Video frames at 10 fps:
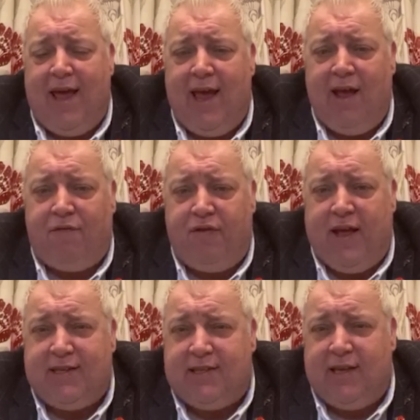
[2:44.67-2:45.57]
If
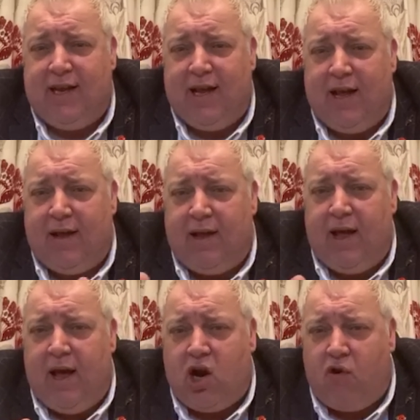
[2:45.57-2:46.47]
this
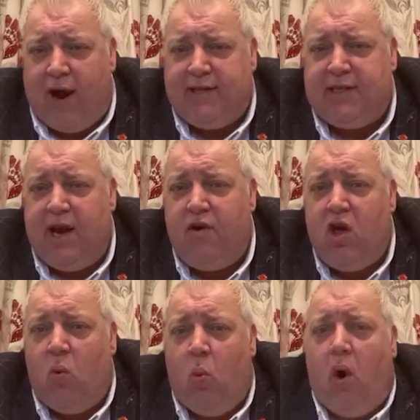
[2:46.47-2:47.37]

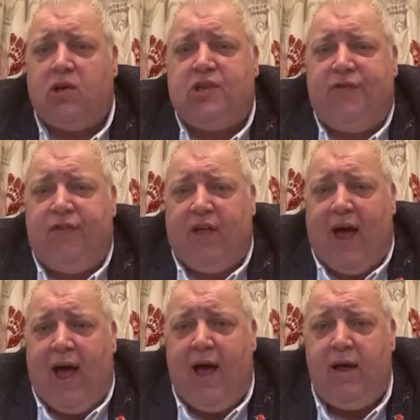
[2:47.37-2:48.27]
criteria wasn't
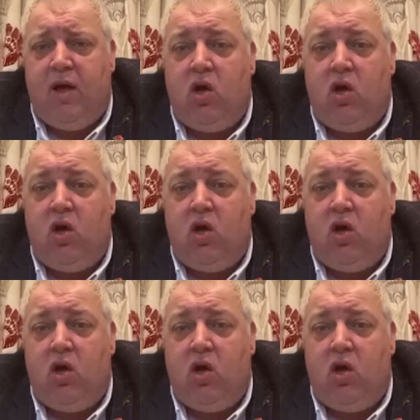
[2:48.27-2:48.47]
there,